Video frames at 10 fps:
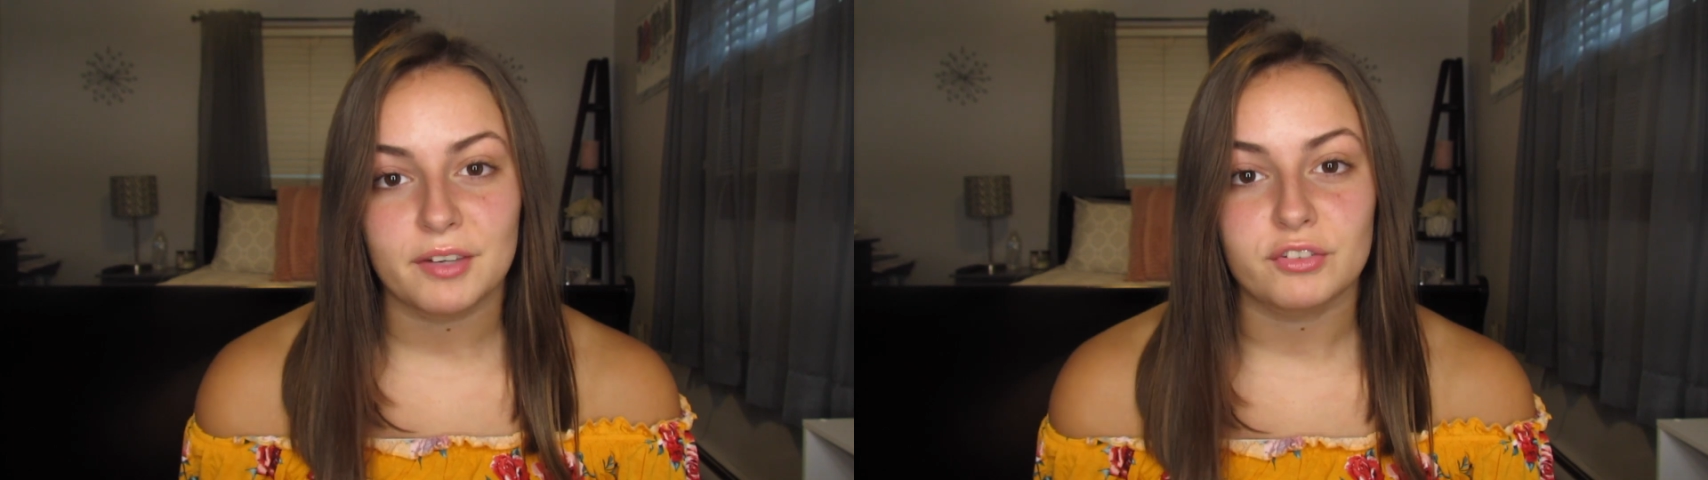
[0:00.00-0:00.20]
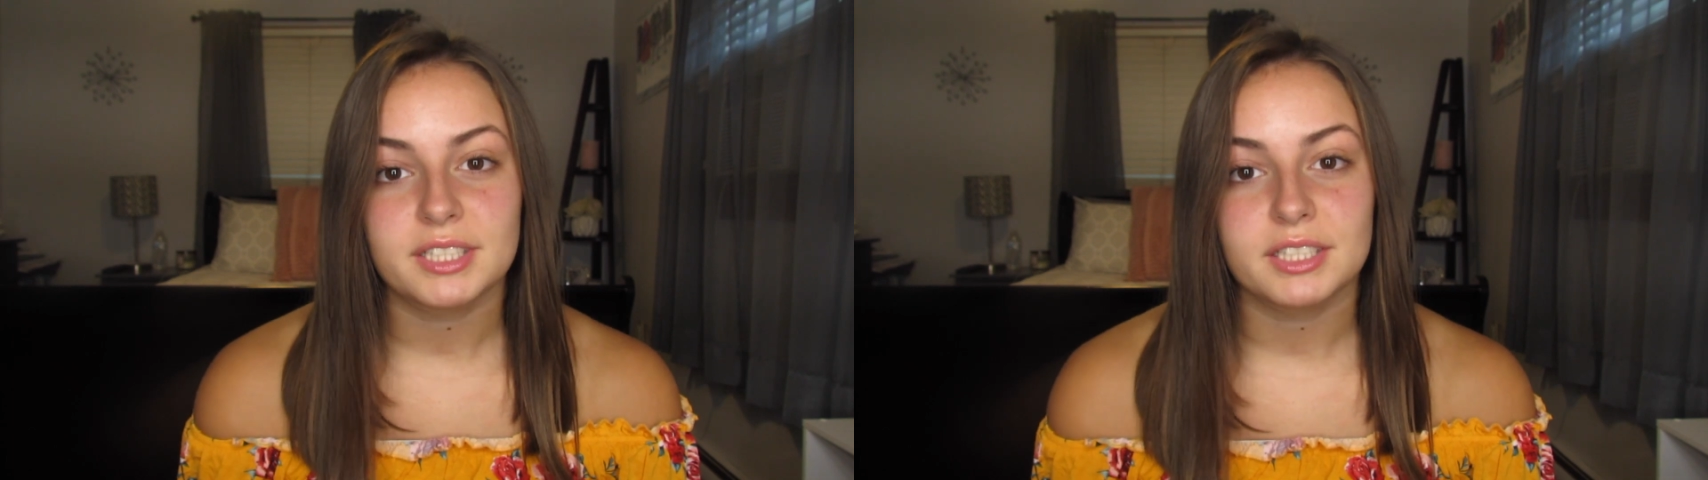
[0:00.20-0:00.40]

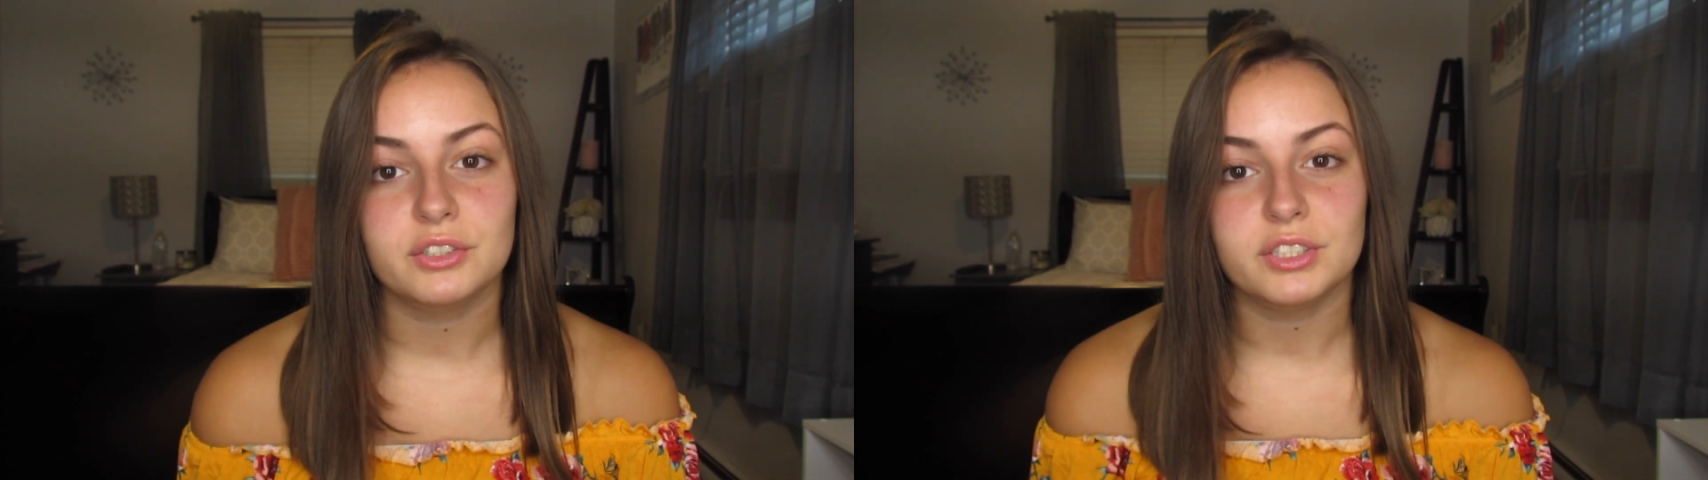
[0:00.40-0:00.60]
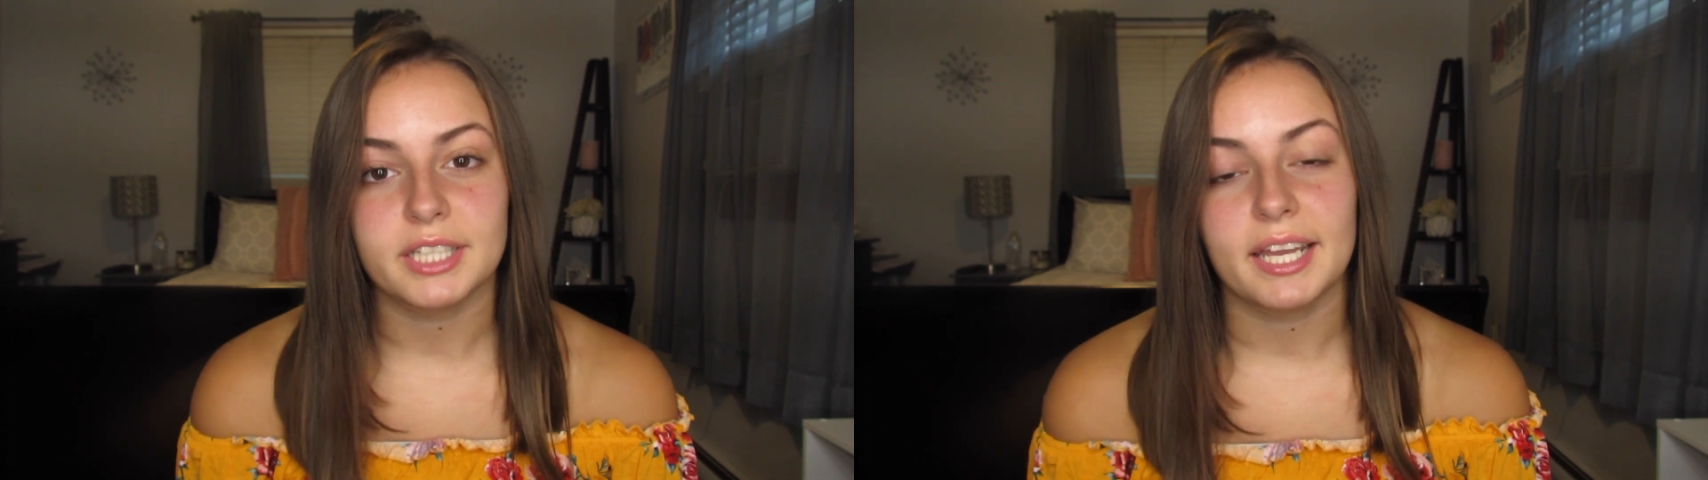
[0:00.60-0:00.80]
every
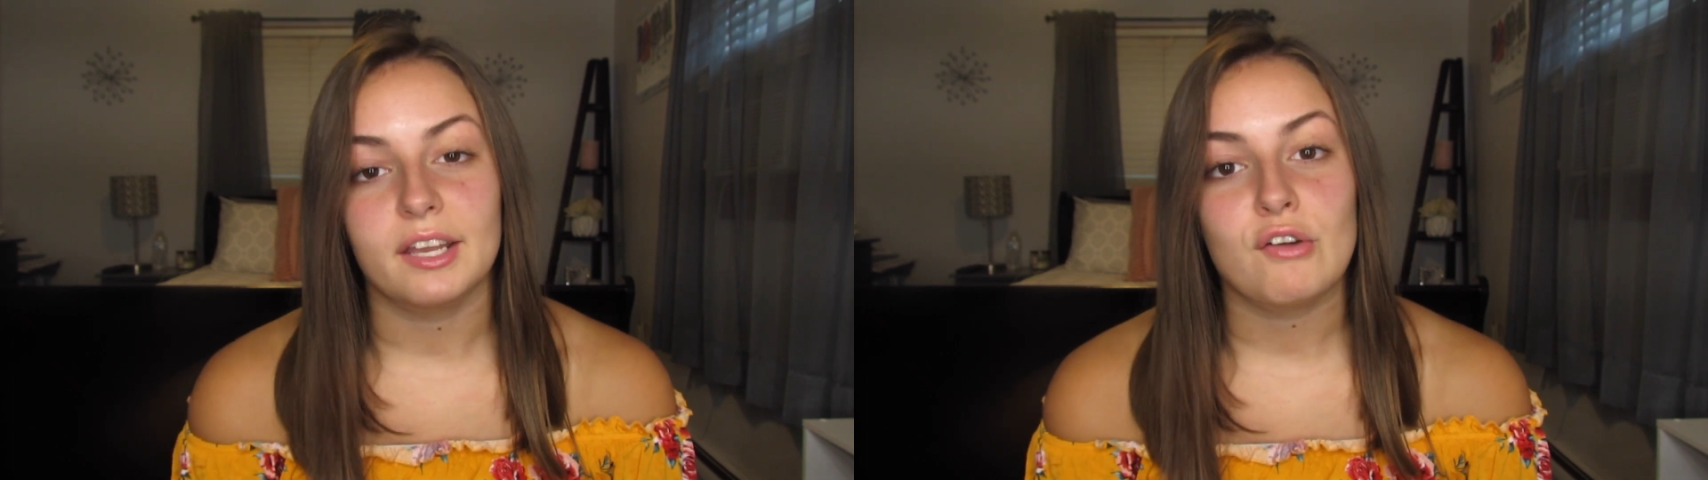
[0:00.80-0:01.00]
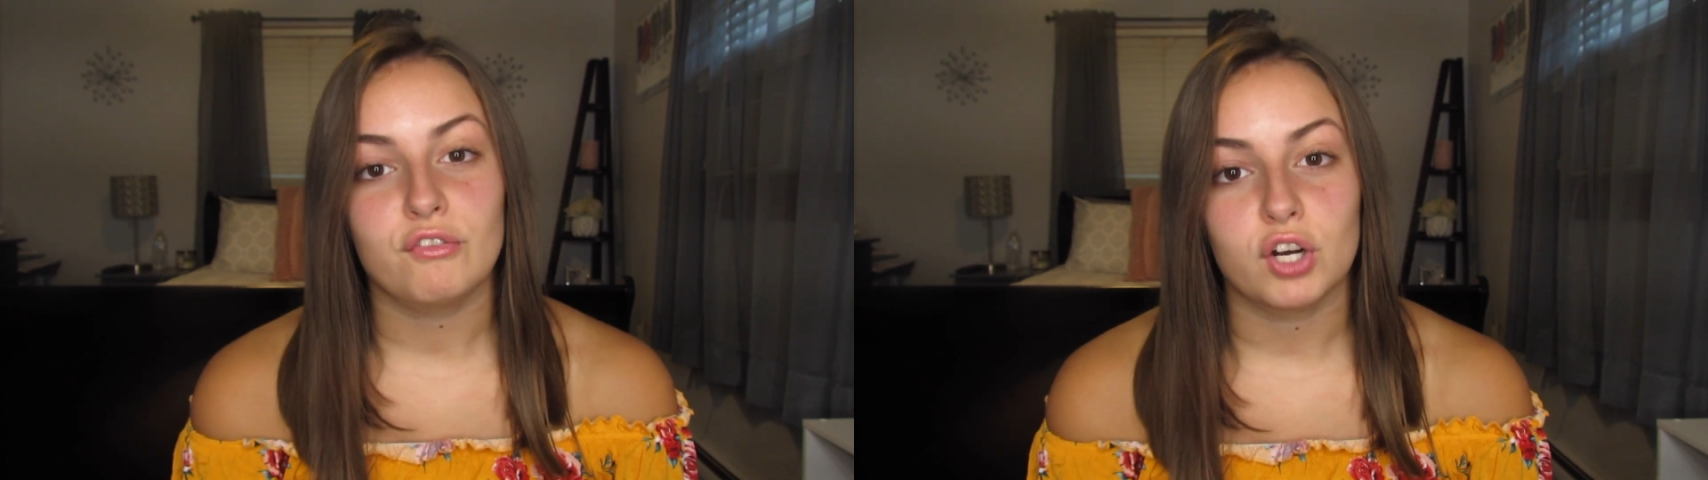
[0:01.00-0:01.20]
single
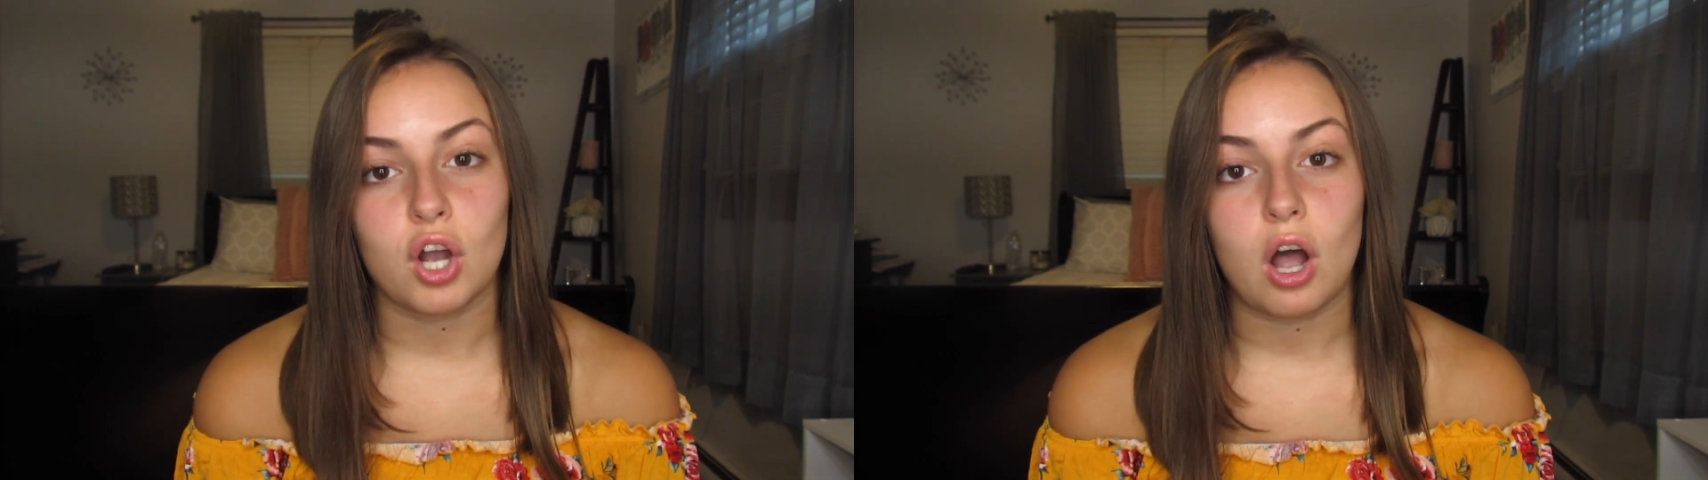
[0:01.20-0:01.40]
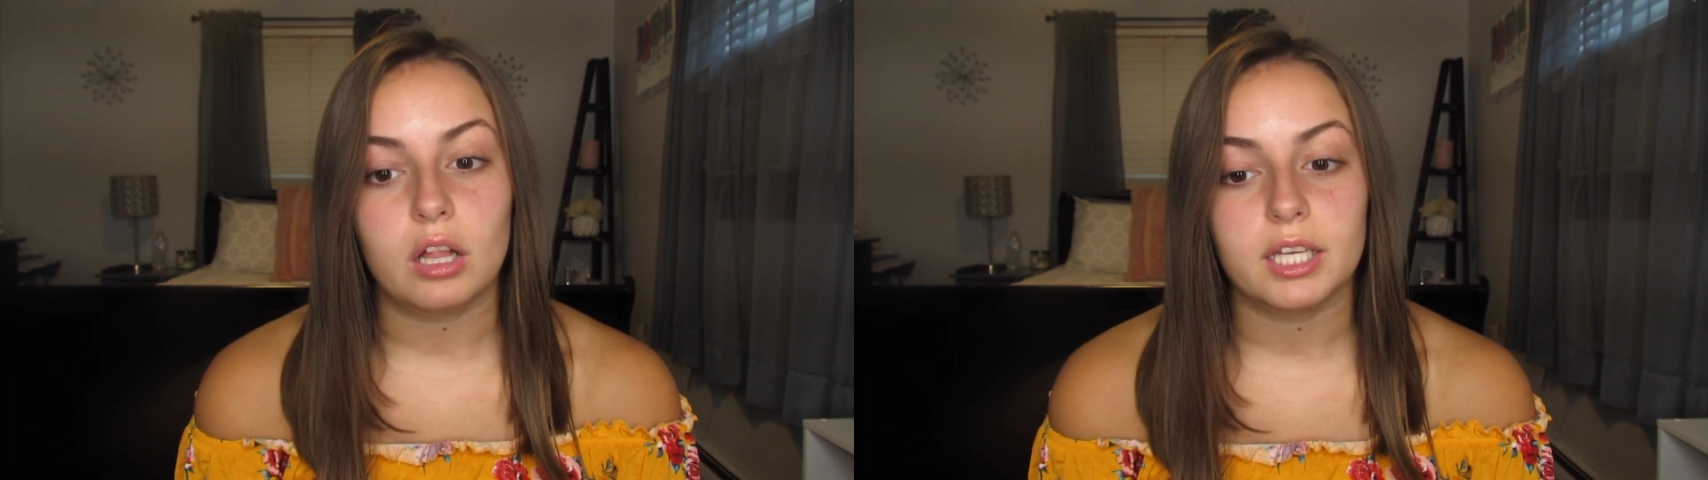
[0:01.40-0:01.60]
day for
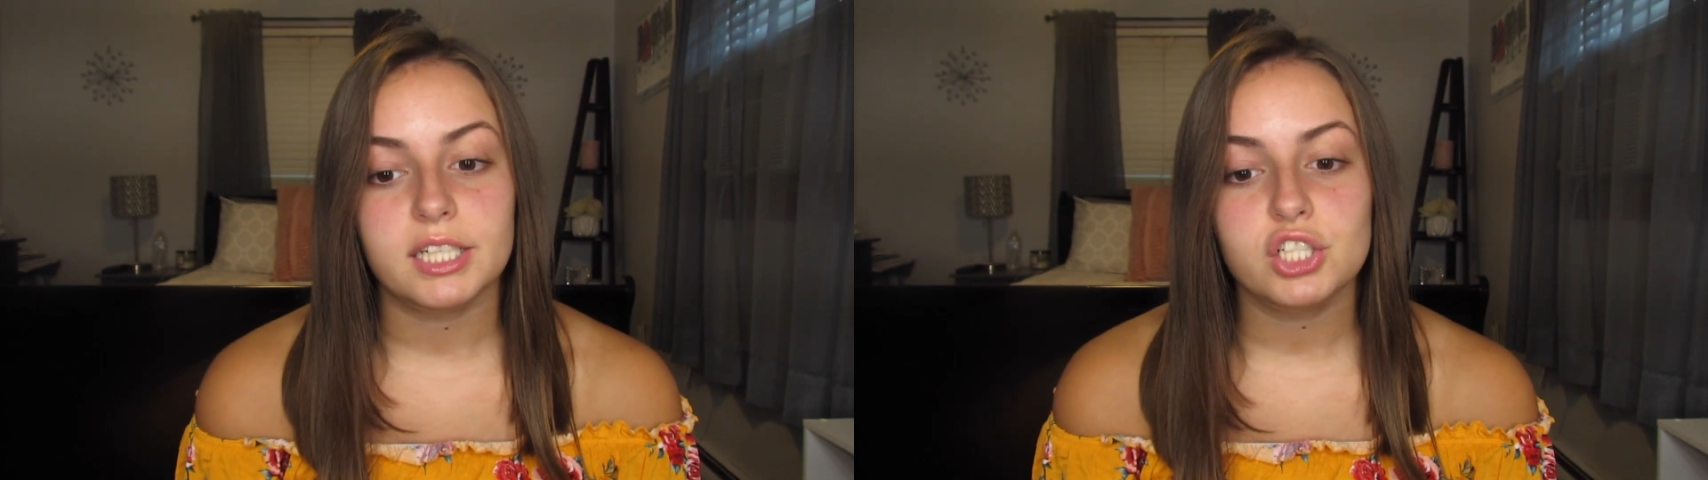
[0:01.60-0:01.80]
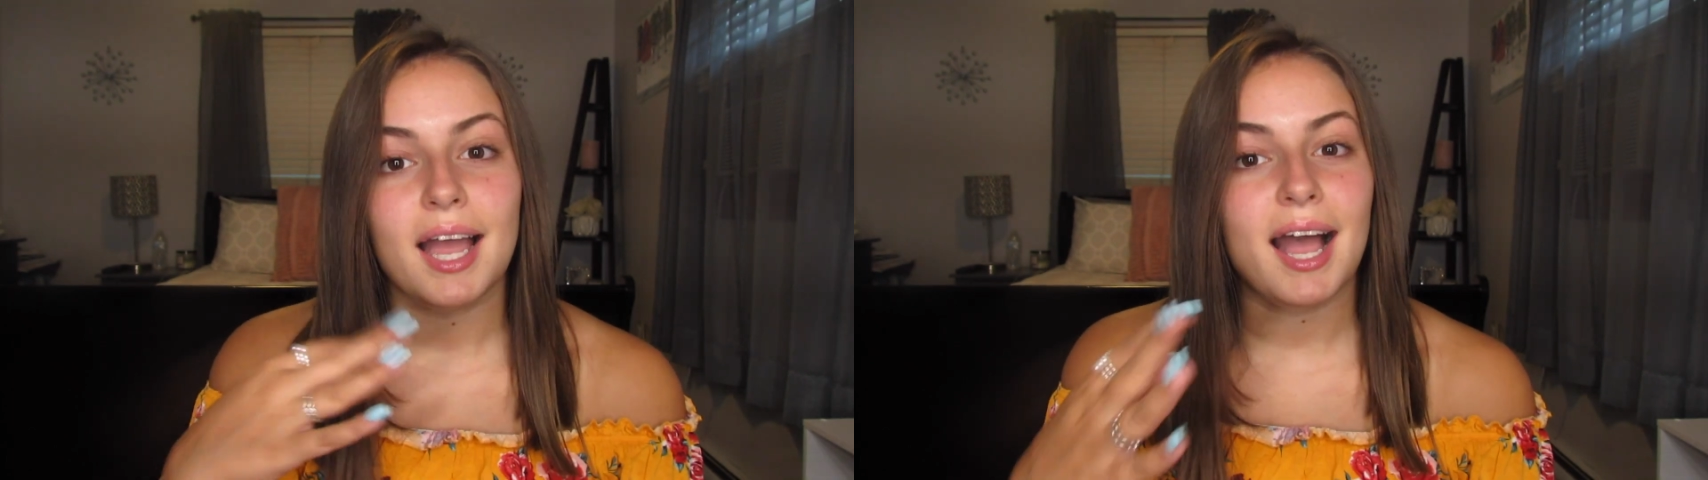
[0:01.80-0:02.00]
college.